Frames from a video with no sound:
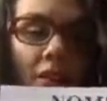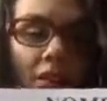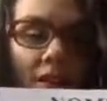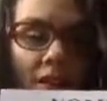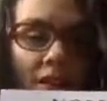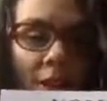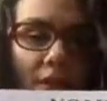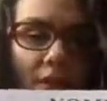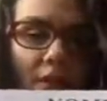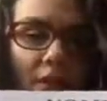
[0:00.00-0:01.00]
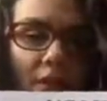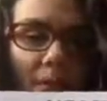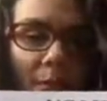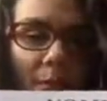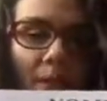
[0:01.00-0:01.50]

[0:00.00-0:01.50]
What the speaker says: of the subject.